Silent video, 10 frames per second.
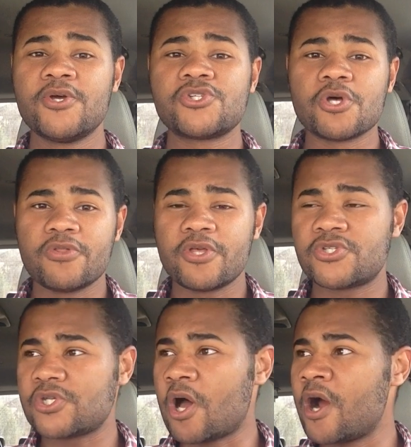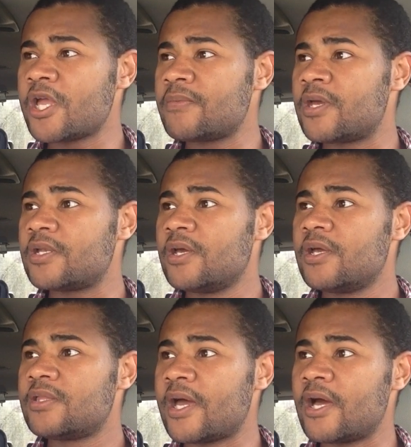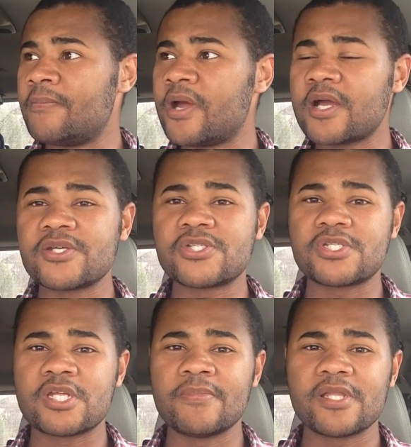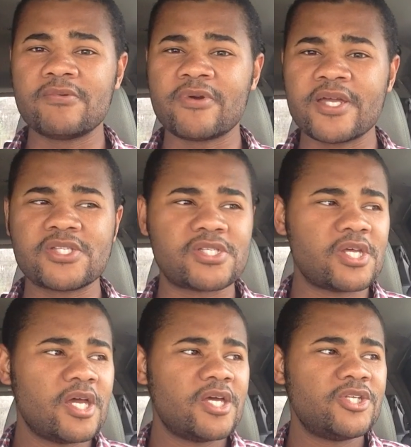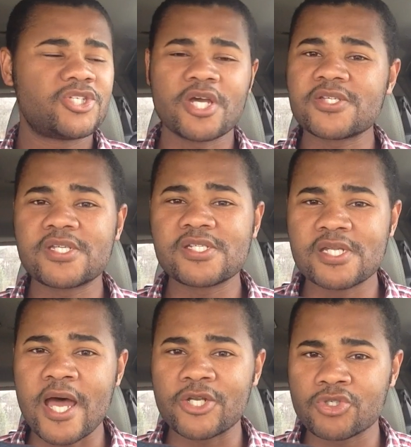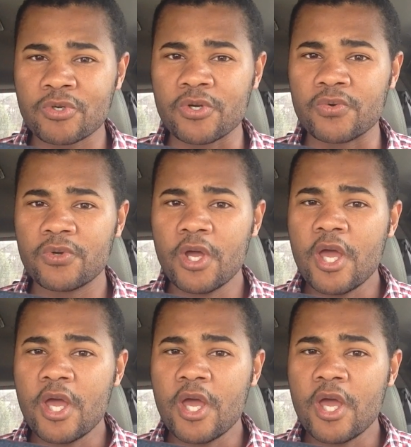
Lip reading: So this argument that America is systemically racist just is not true.